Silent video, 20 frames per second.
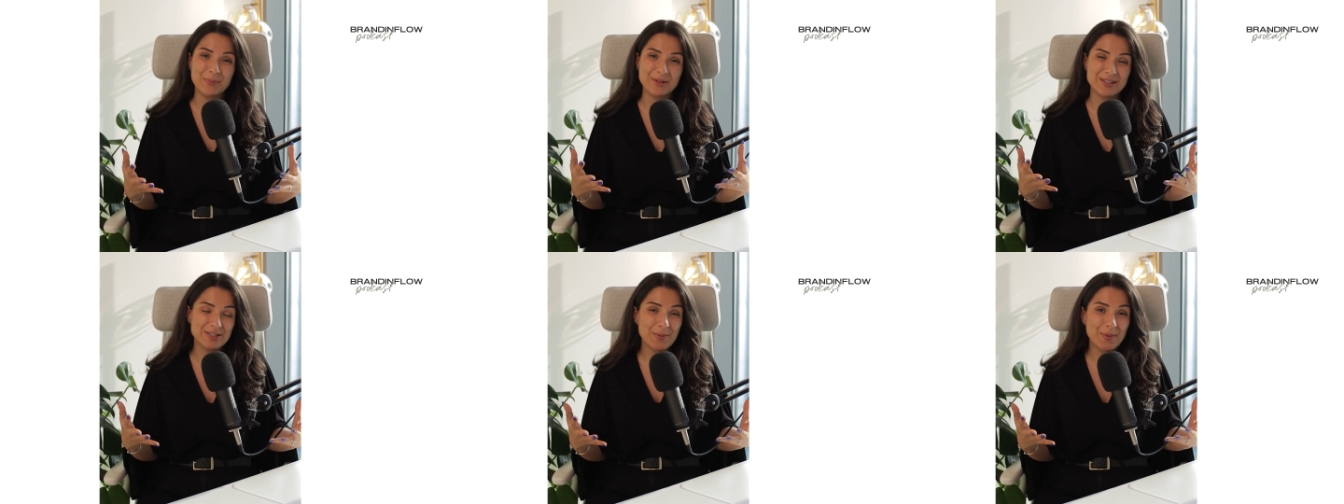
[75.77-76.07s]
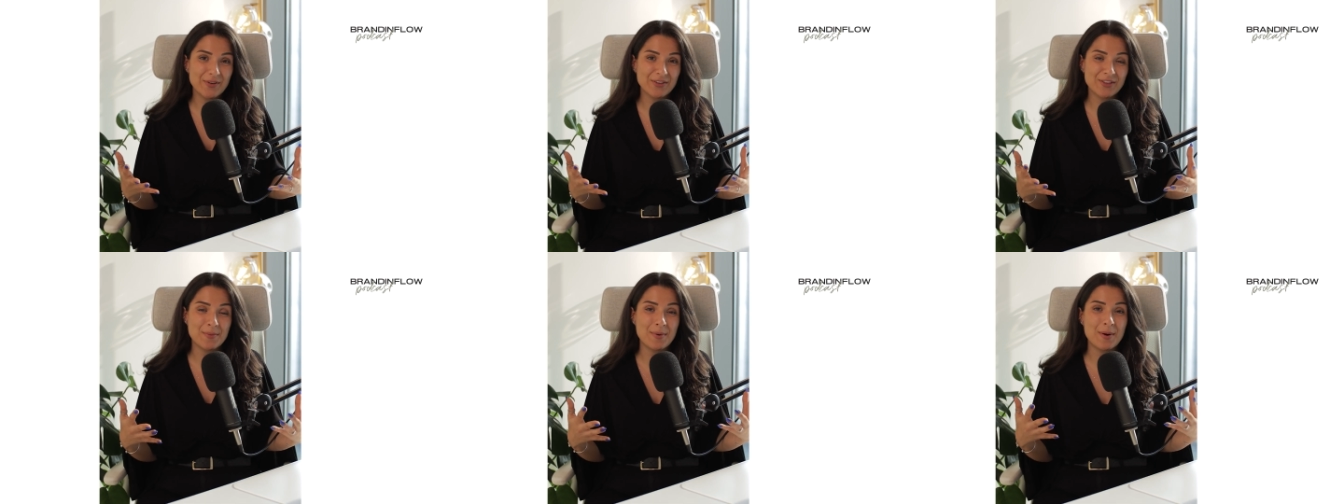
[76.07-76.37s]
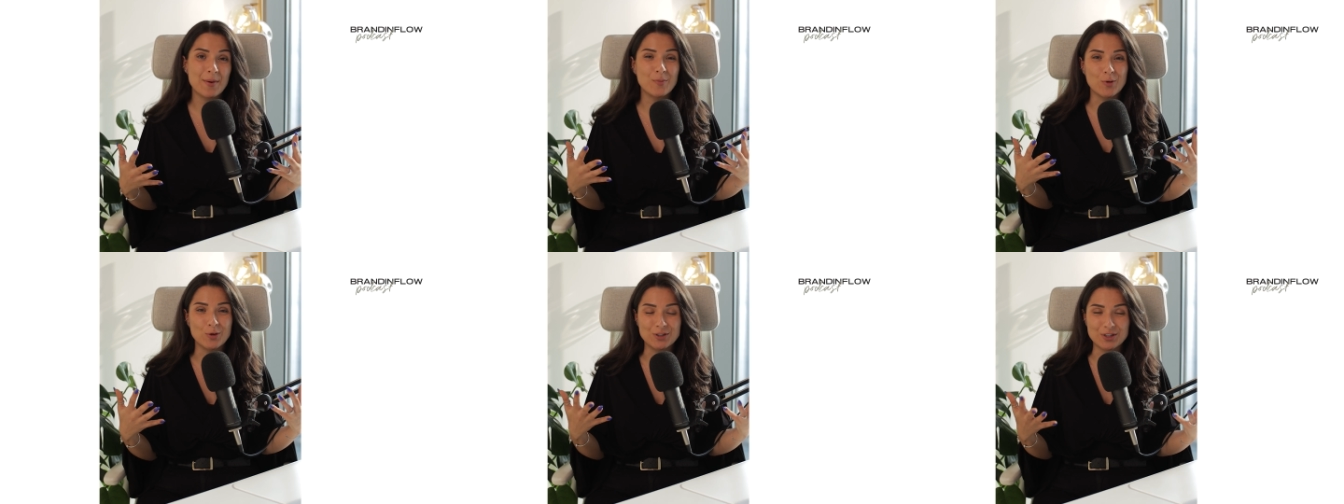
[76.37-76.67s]
but some of them
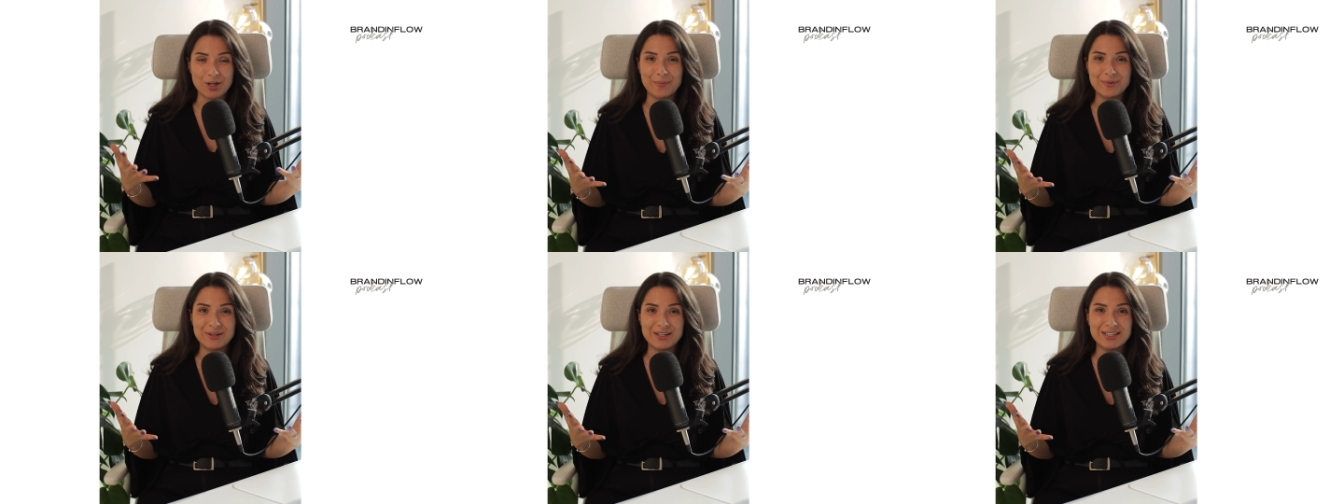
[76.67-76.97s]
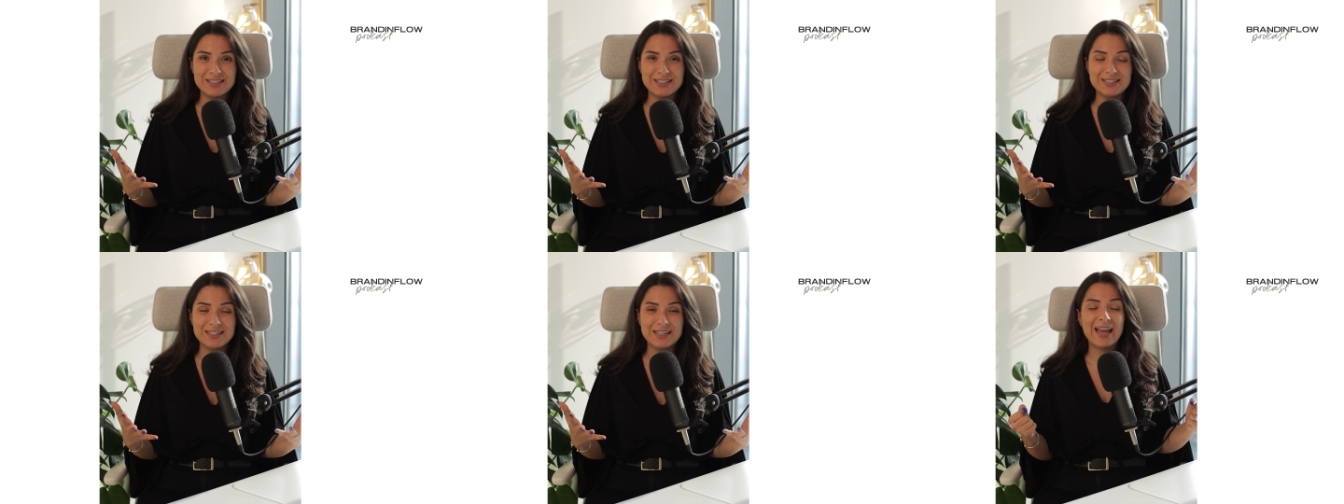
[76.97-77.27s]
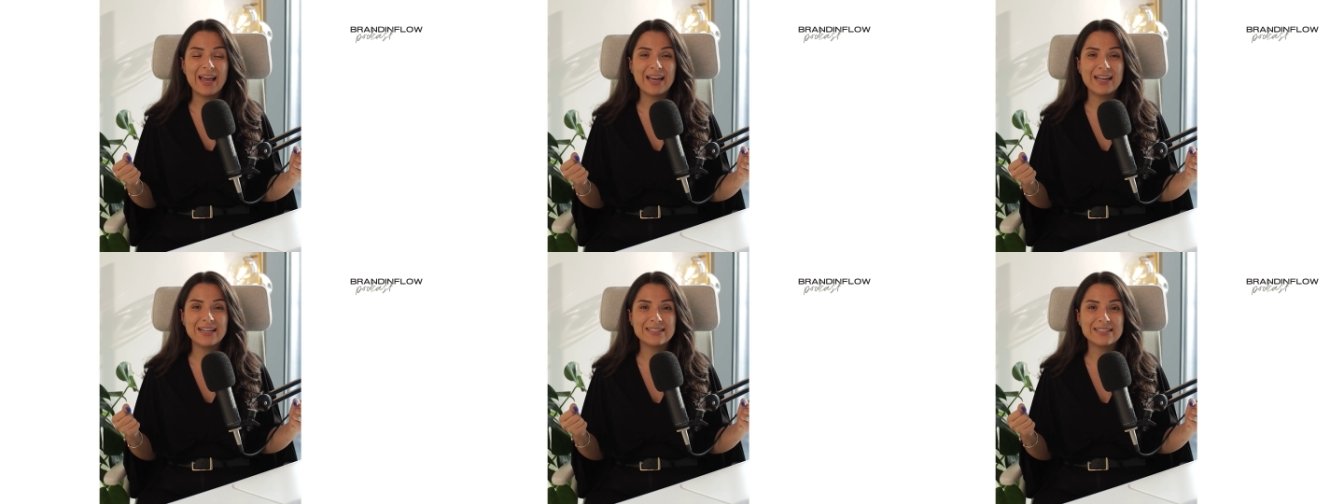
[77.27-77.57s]
are more dominant
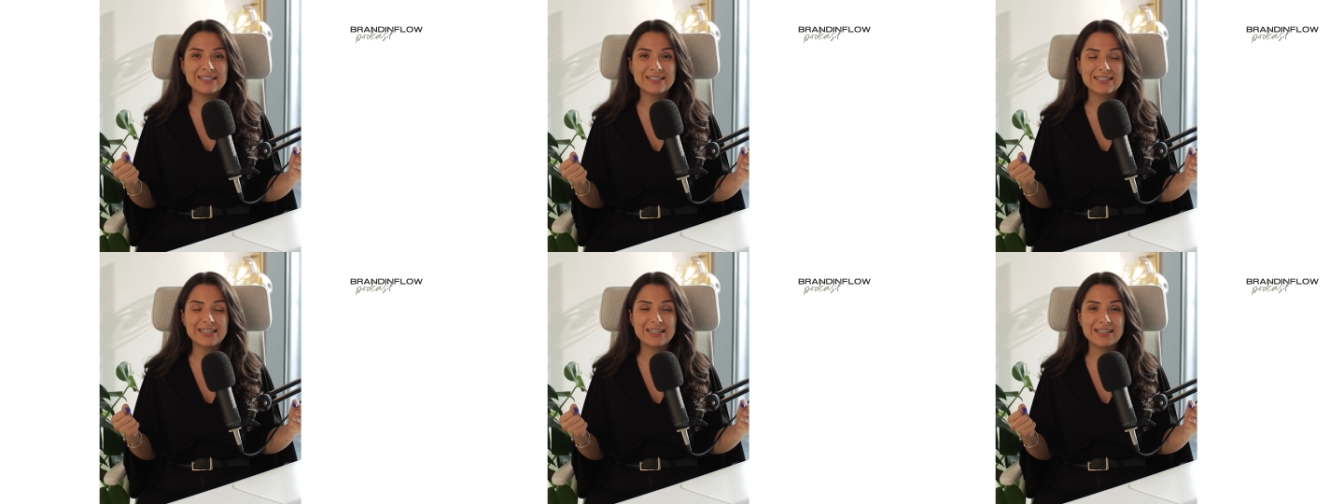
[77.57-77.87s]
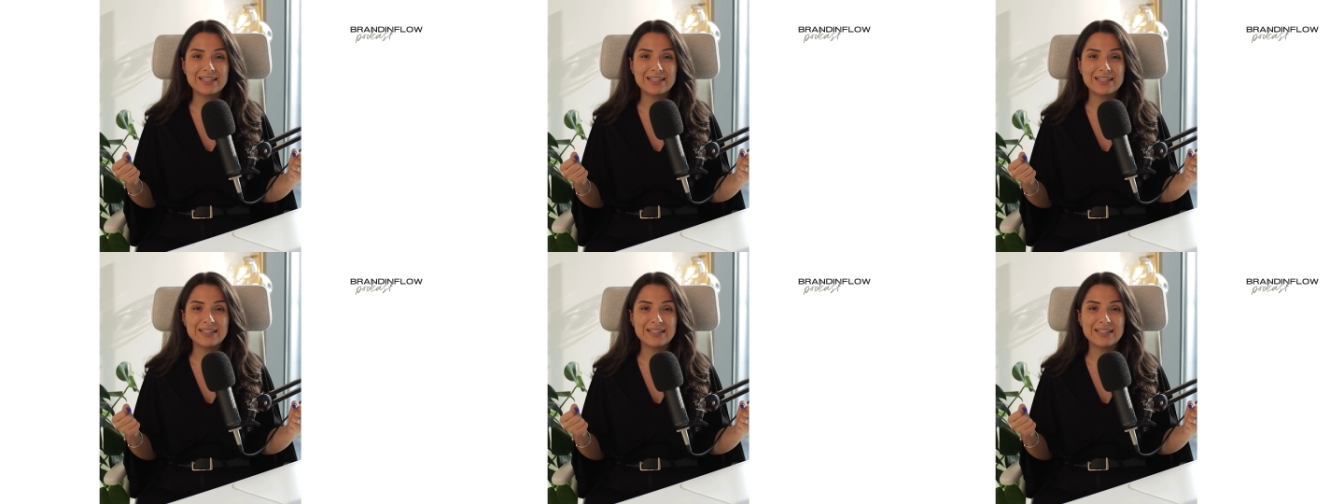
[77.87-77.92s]
and